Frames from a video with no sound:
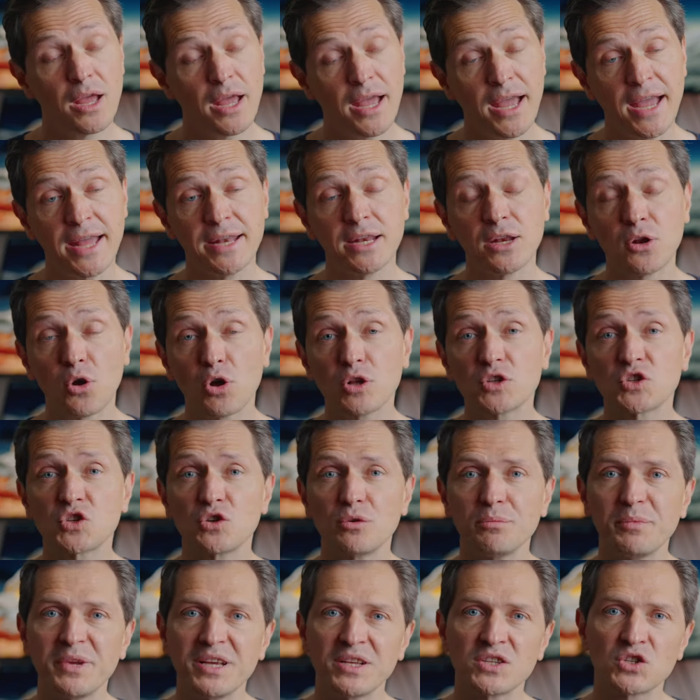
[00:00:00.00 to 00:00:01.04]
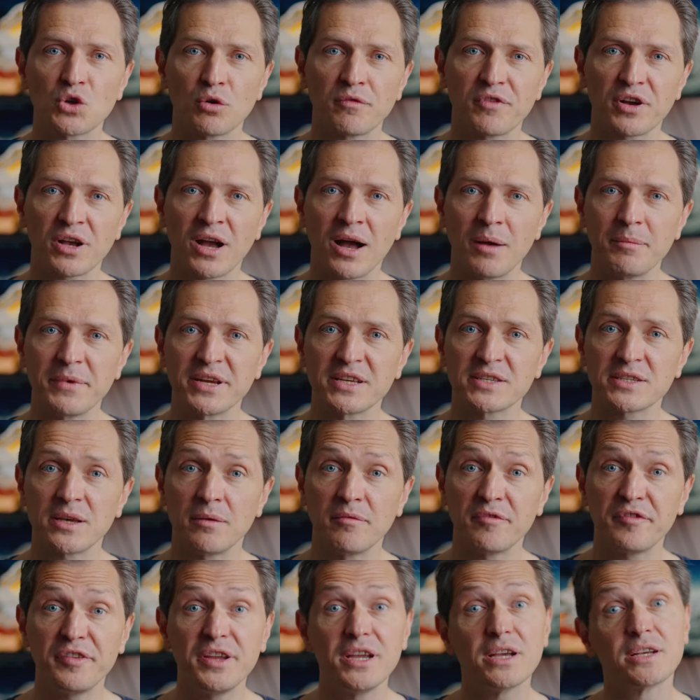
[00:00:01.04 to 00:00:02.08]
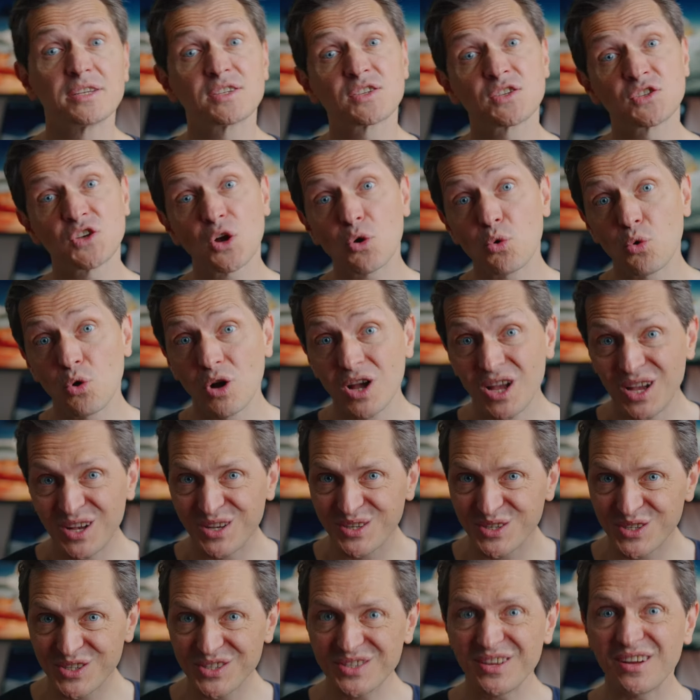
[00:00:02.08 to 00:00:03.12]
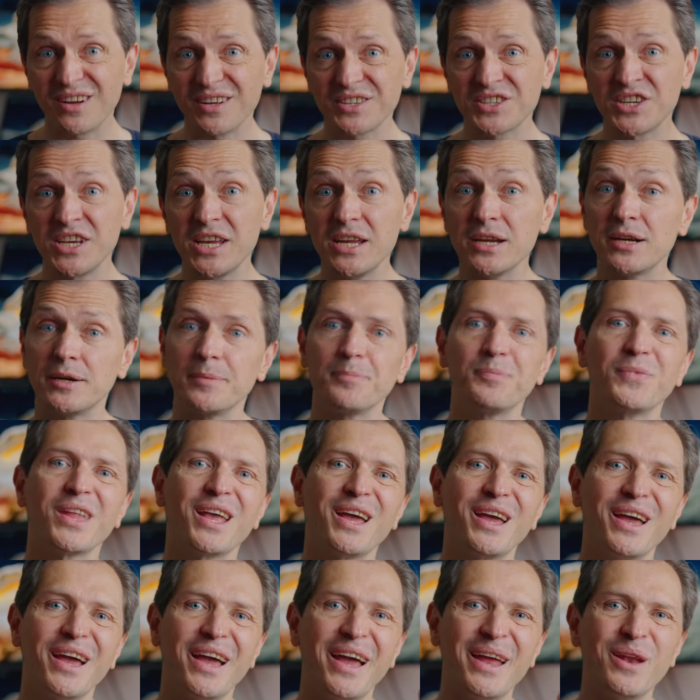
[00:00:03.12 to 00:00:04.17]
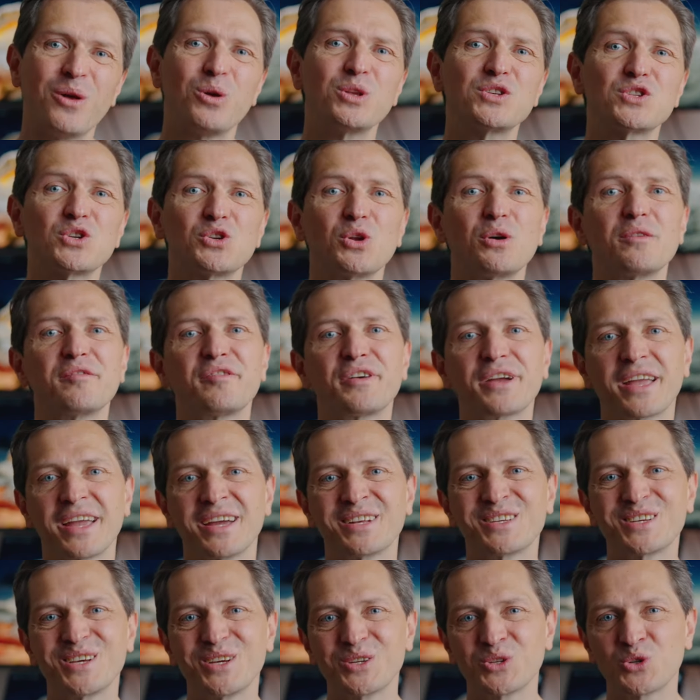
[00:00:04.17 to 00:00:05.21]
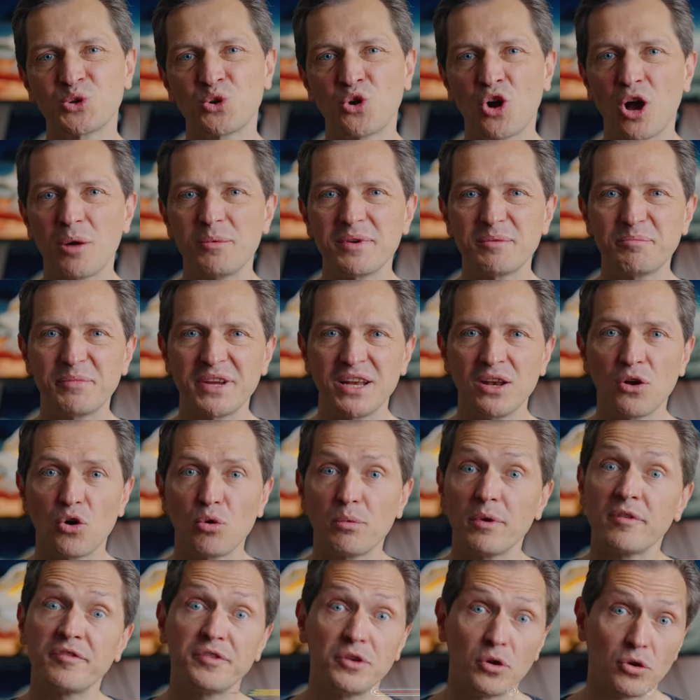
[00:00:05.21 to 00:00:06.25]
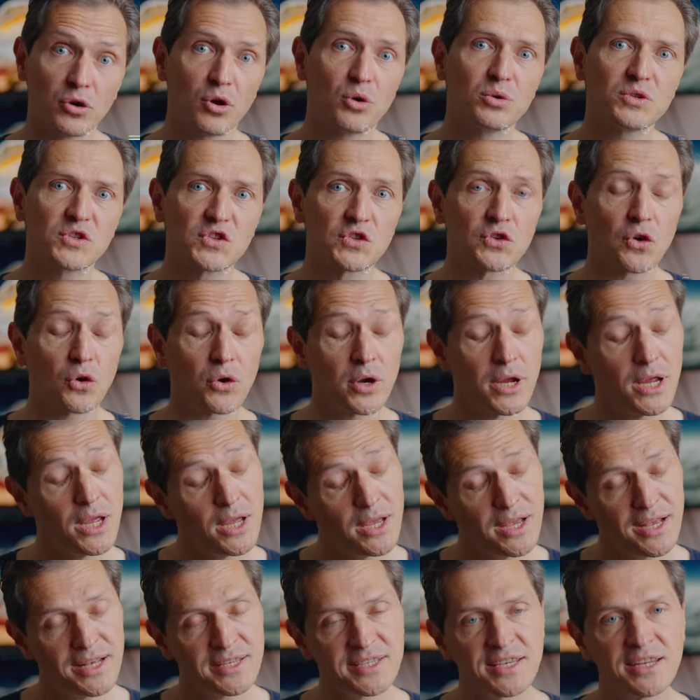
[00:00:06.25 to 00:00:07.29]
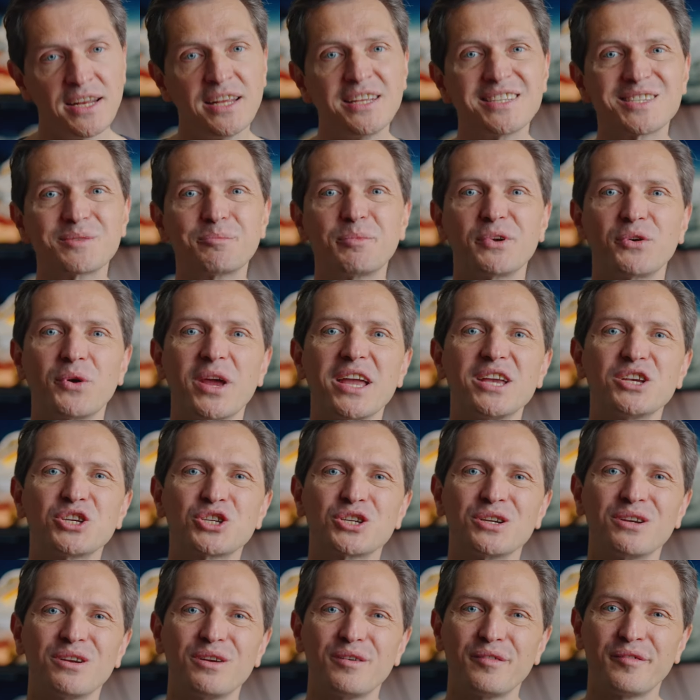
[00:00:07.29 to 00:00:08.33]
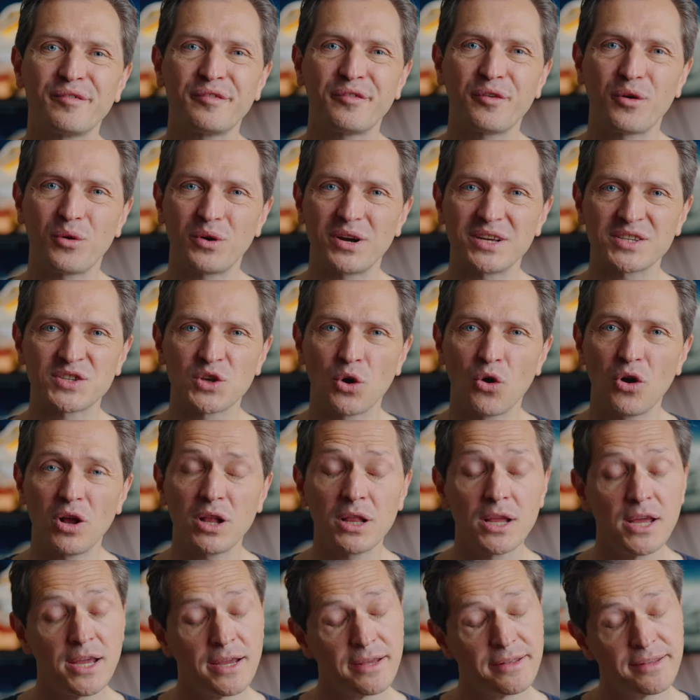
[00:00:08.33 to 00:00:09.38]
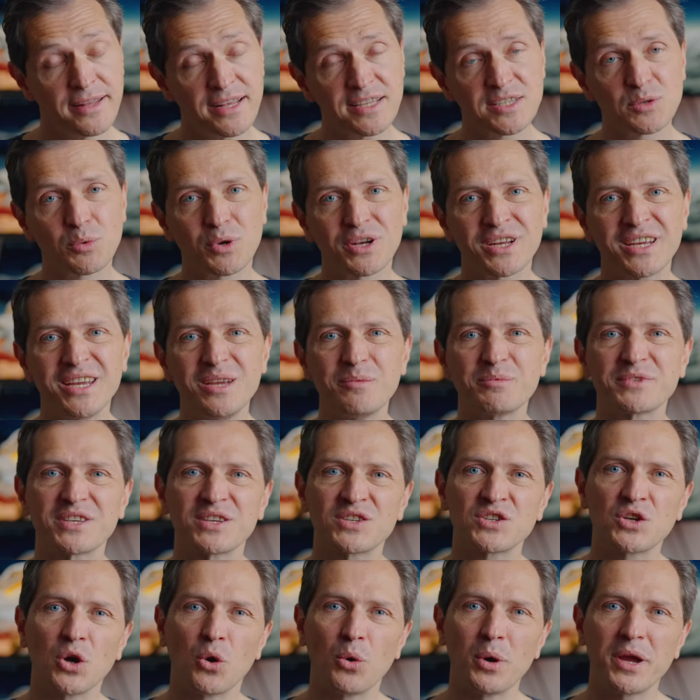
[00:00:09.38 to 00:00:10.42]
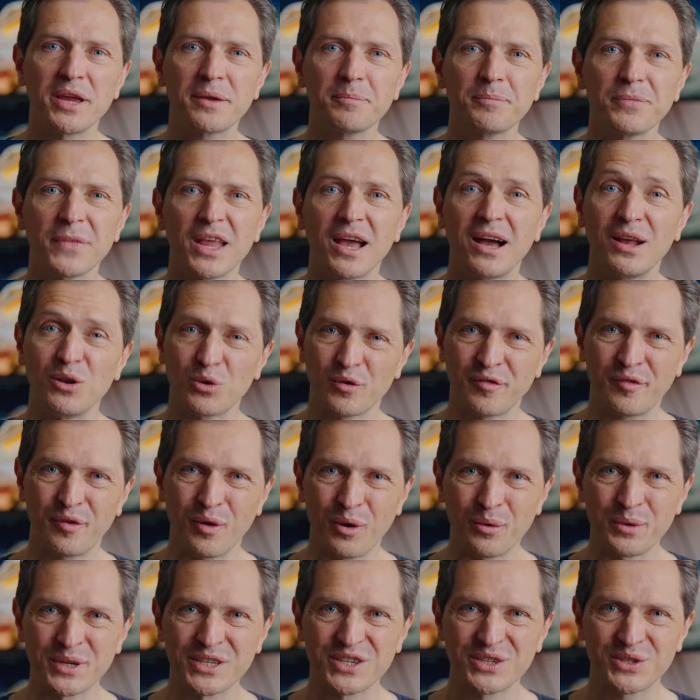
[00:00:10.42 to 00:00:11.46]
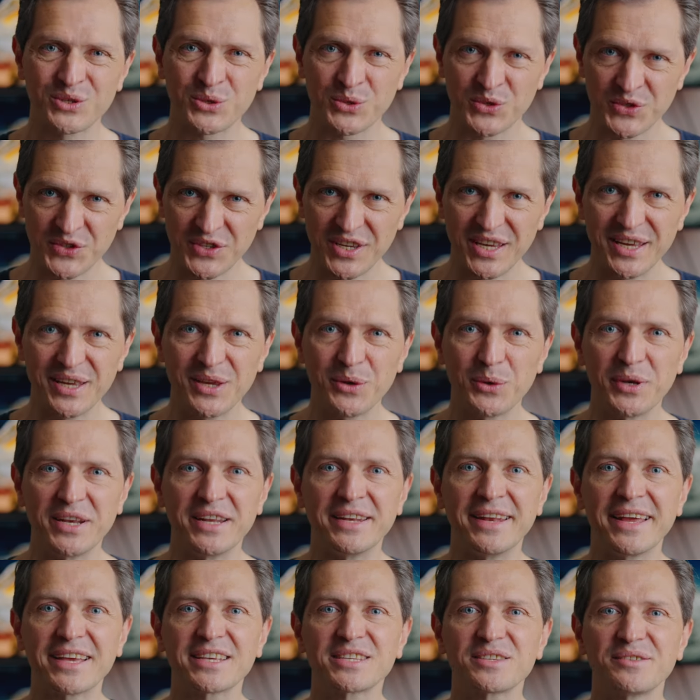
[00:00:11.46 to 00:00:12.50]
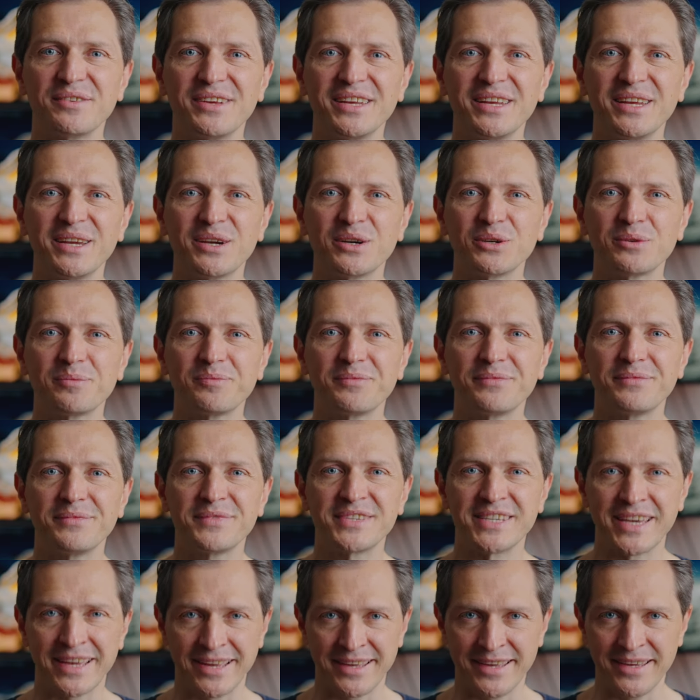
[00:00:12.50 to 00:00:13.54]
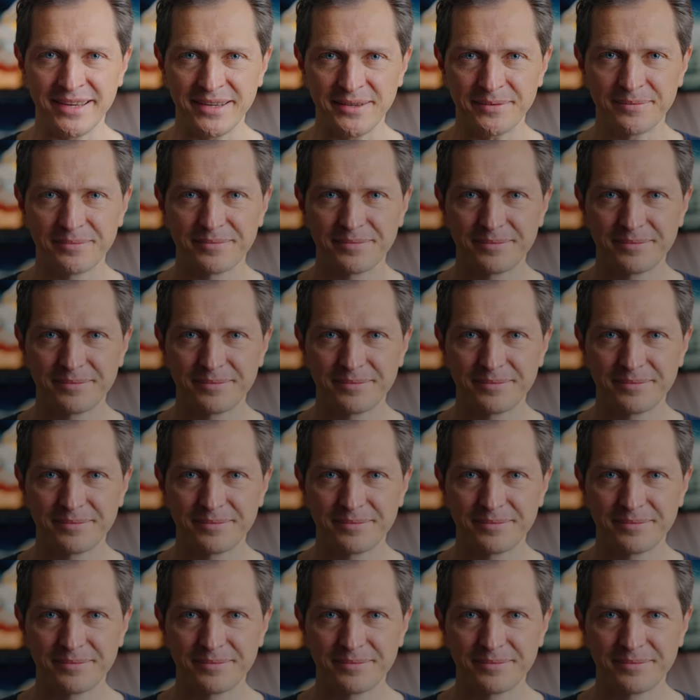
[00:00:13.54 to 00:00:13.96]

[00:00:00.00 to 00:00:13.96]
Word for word: And it also means overcoming some fears. So start here. And also don't forget to comment below with your own story. It's an inspiration for us all. That's what keeps us going. I look forward to seeing you in the next video. Take care.